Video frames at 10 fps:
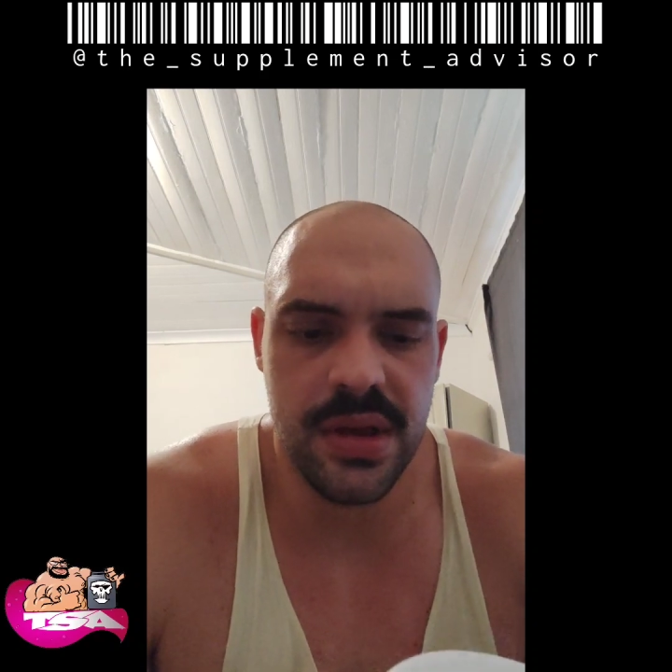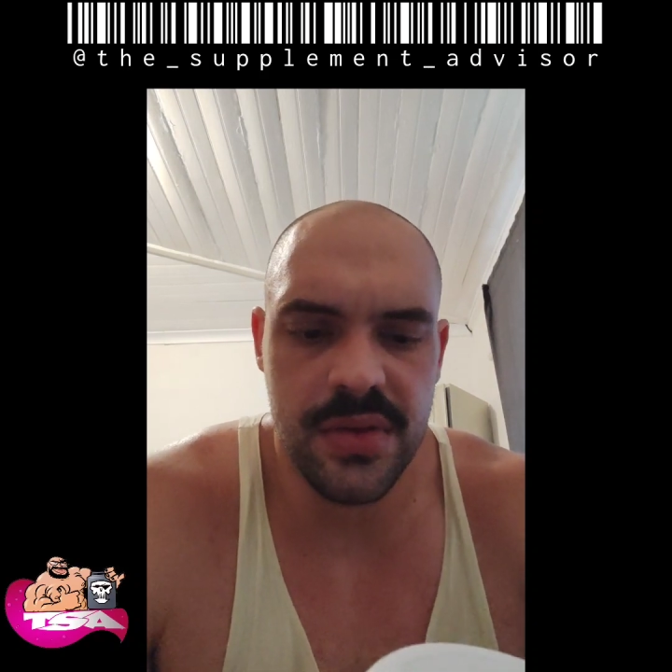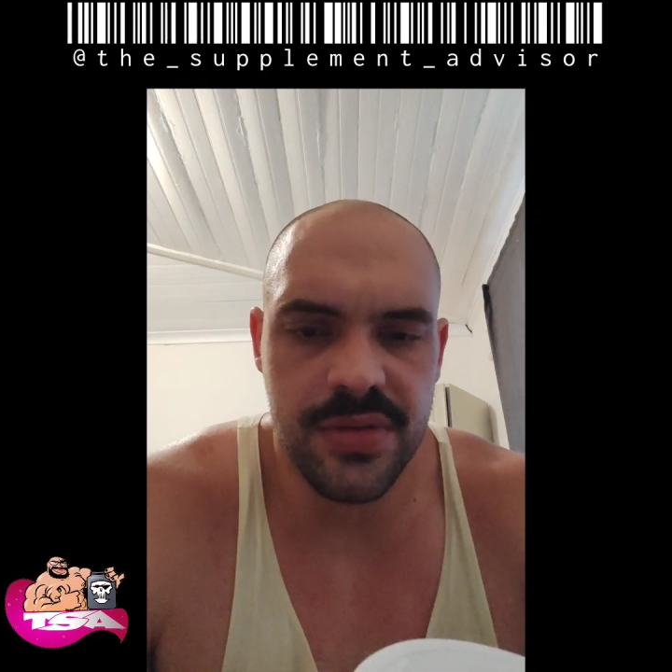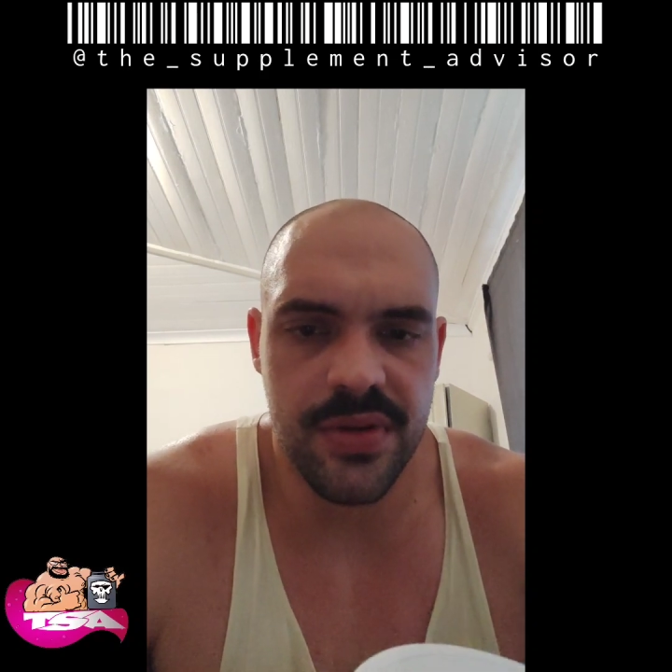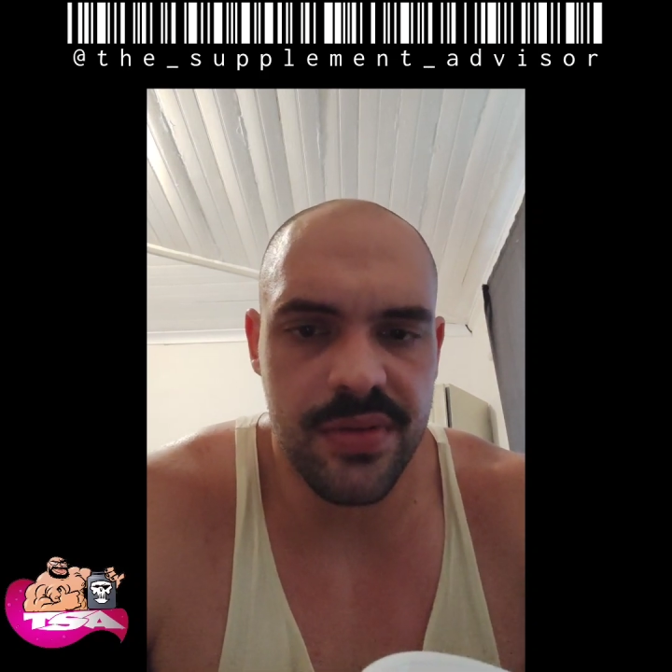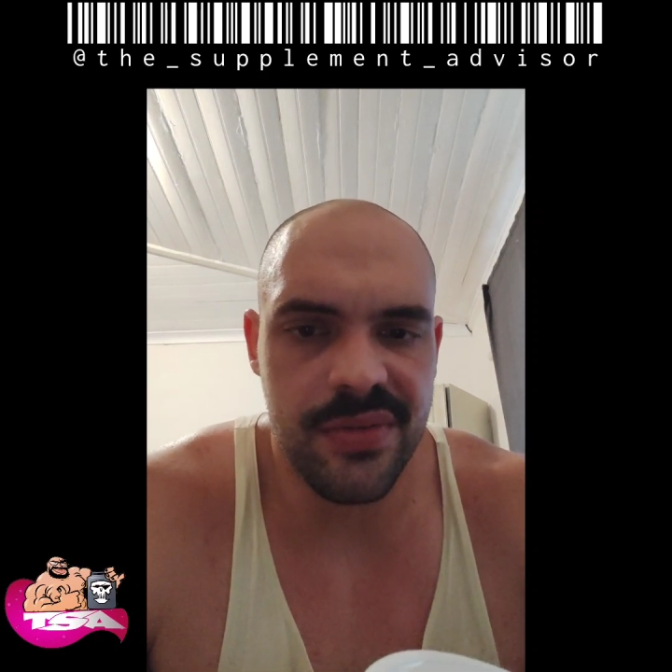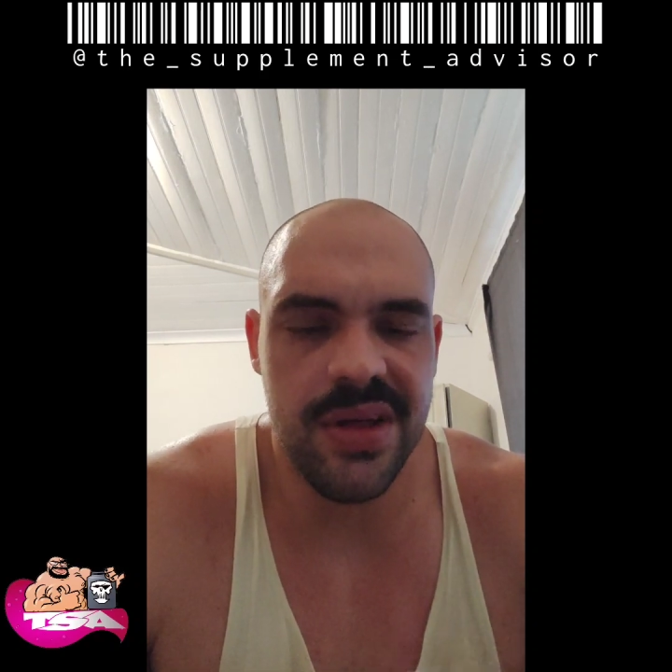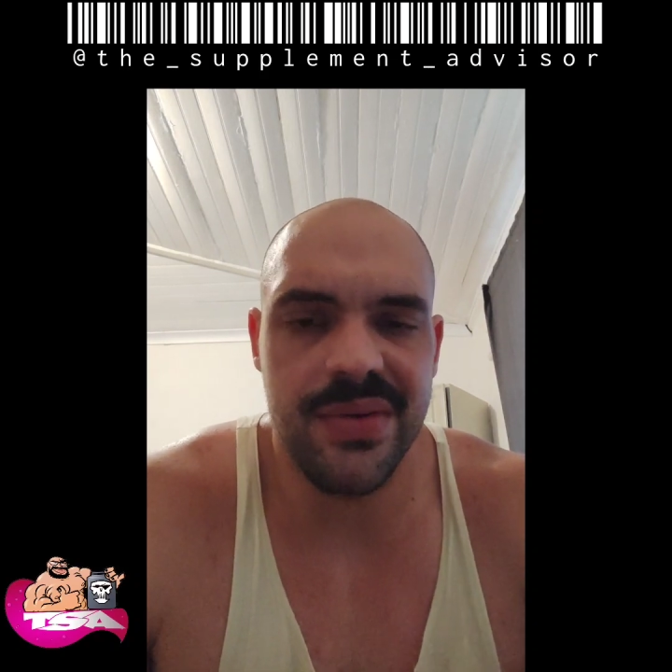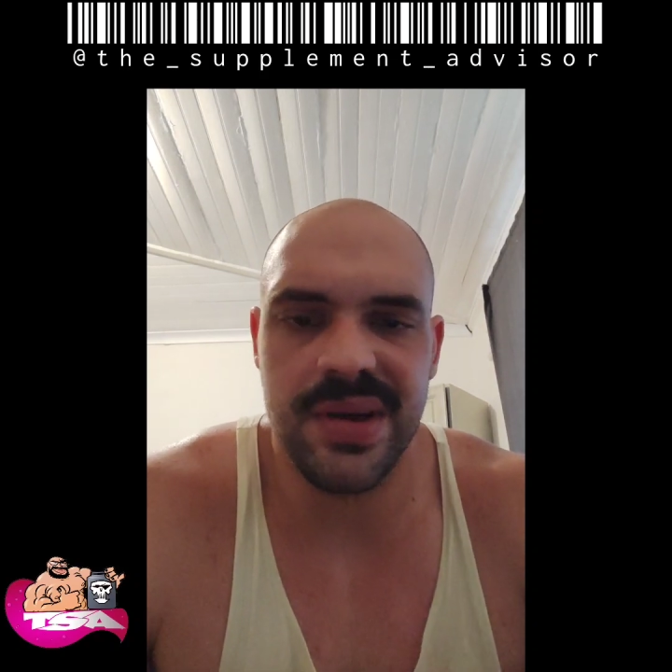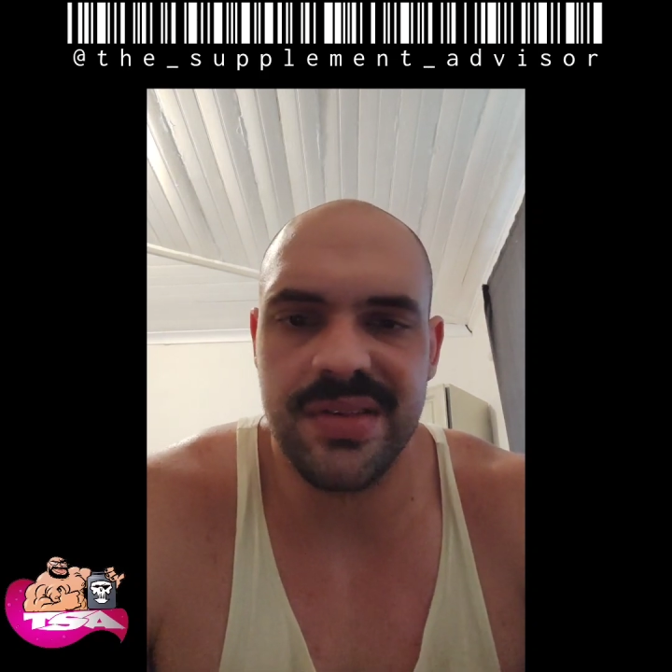So
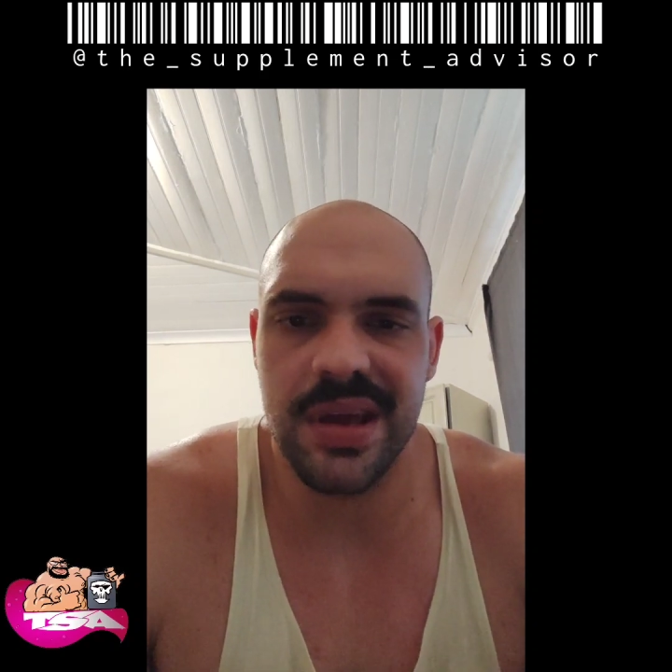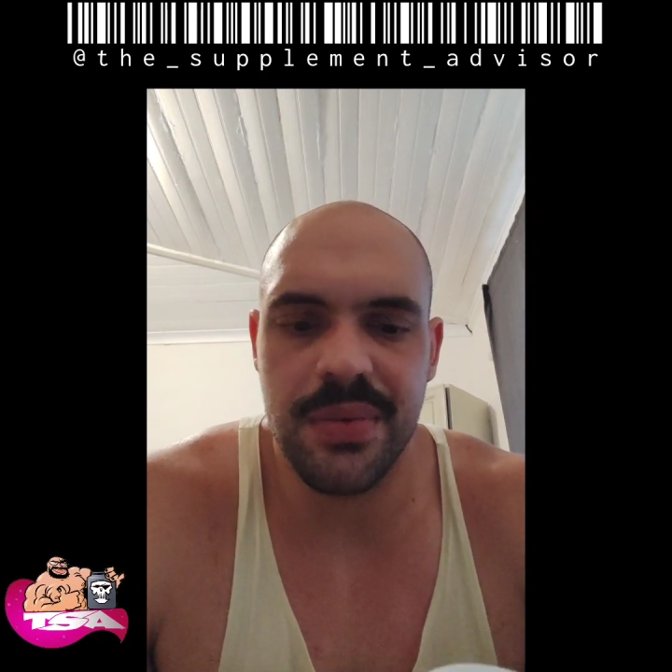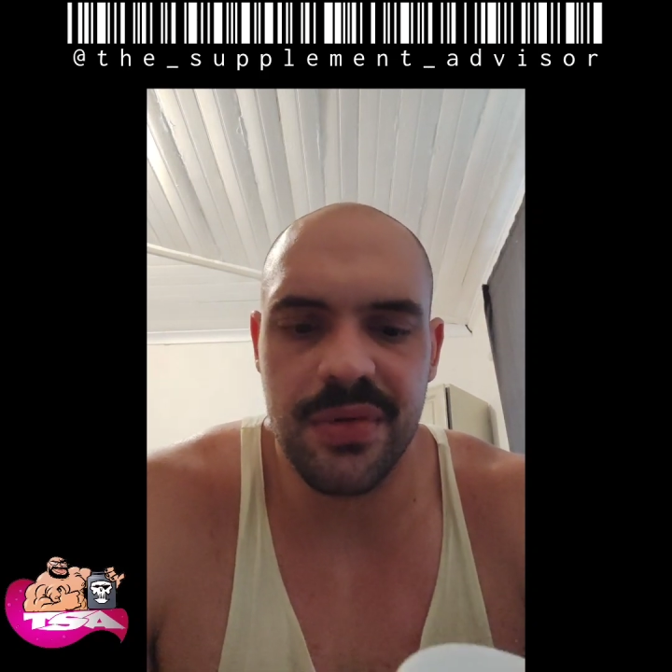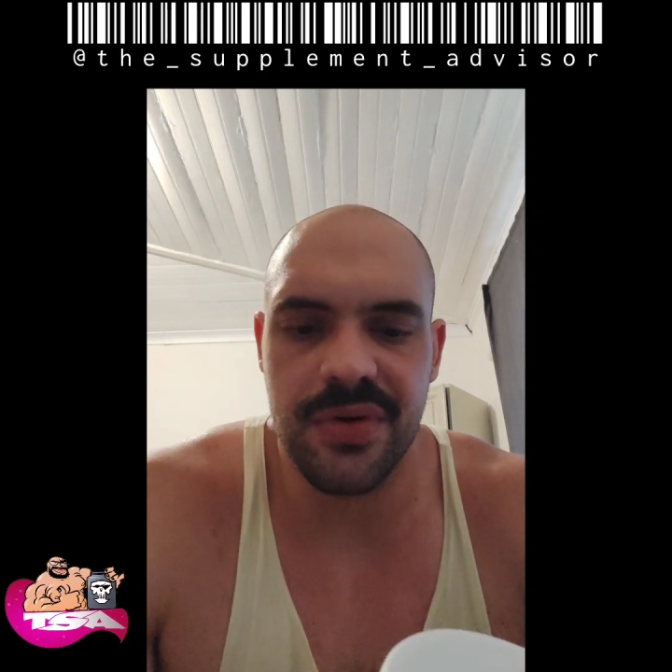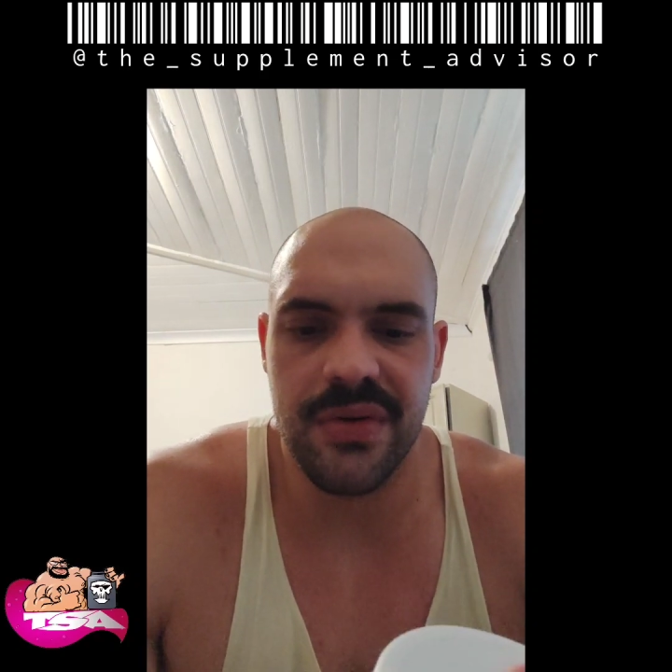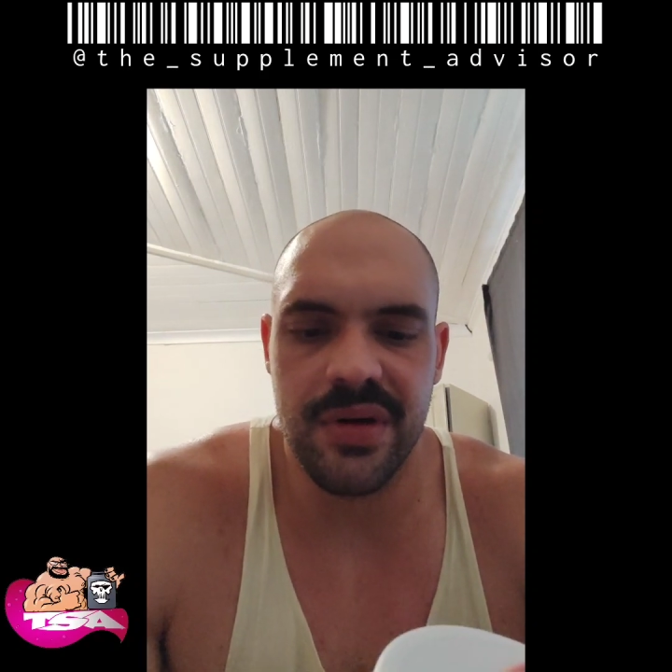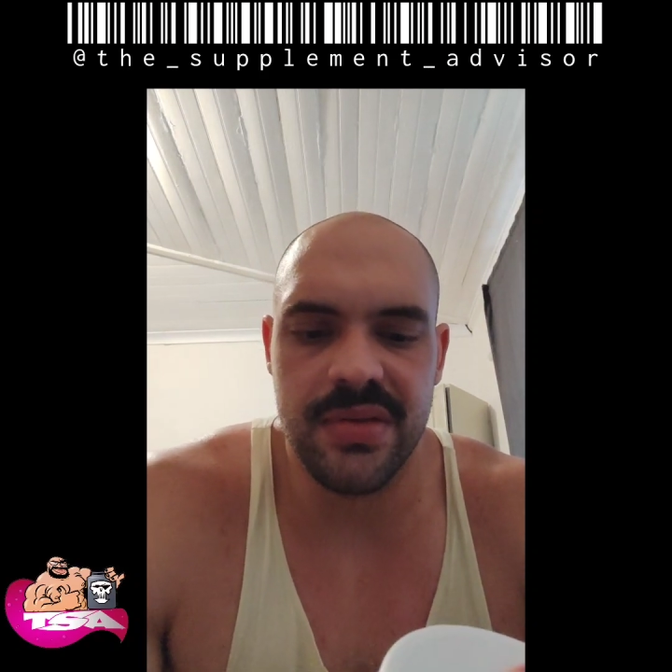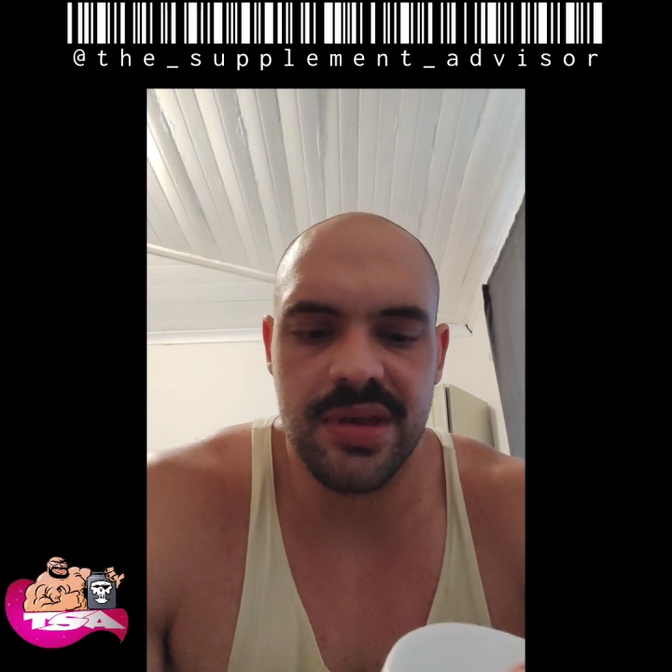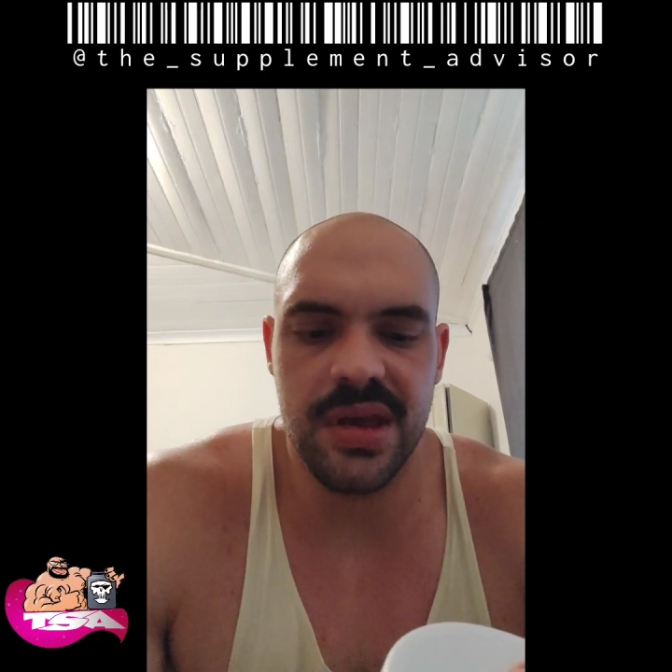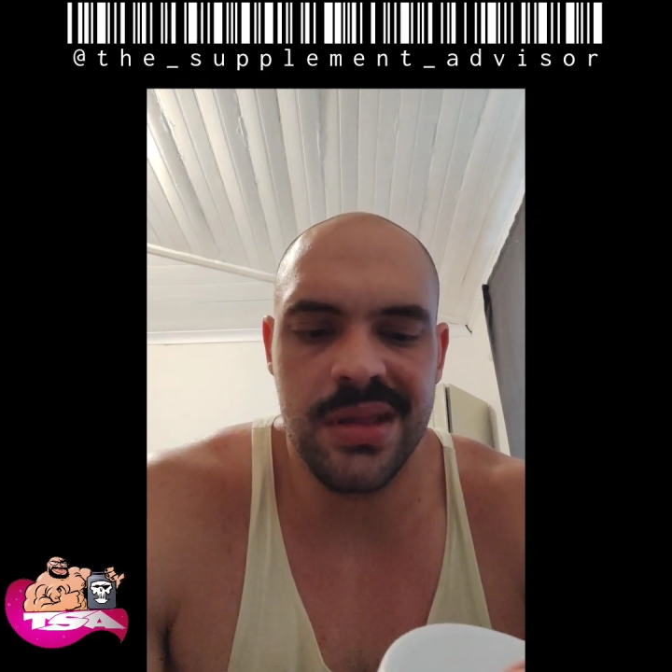flavor gets 8.5 out of
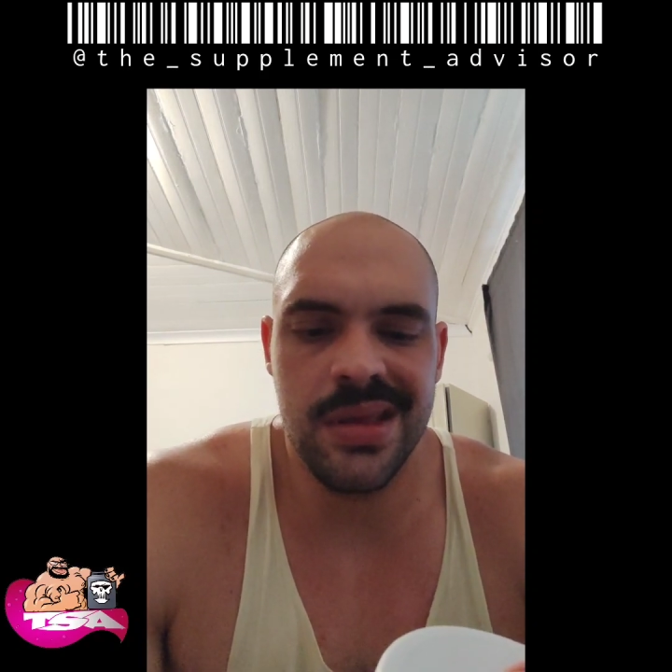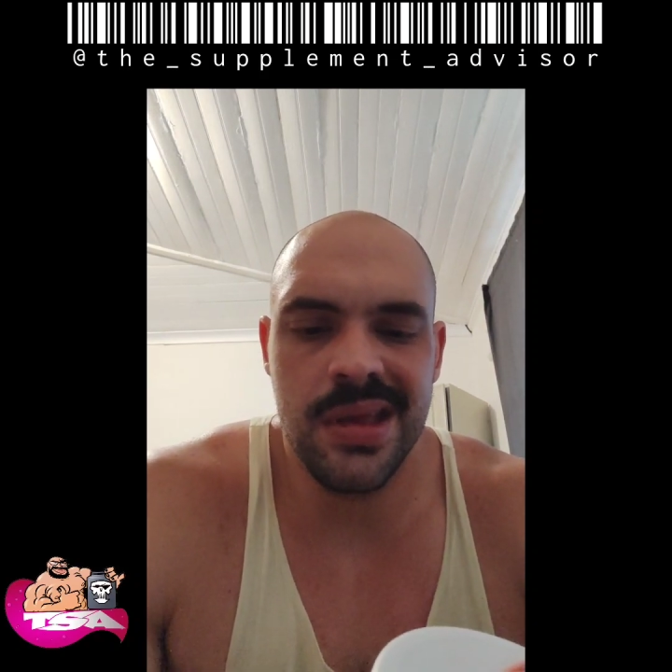10.